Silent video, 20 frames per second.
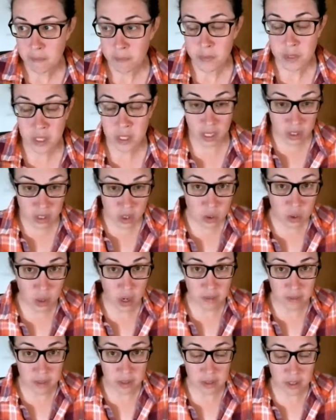test
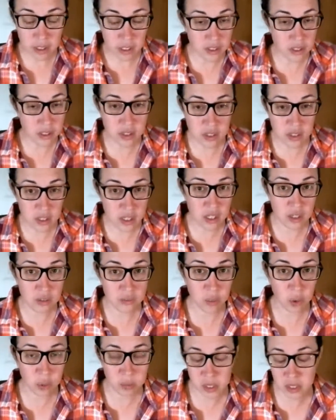drive it and to see
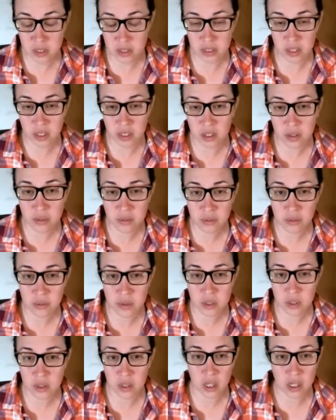for myself
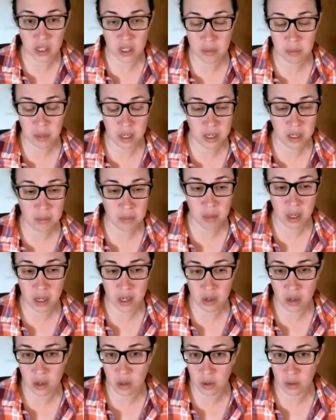so that I can make my
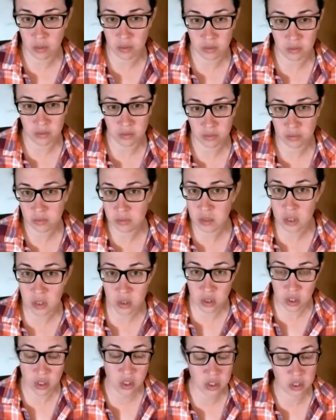own
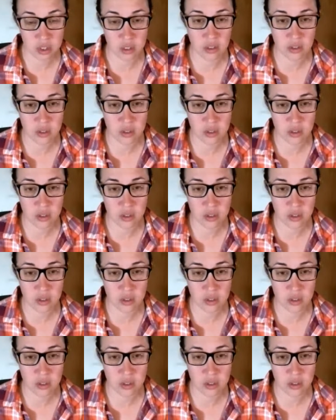decision.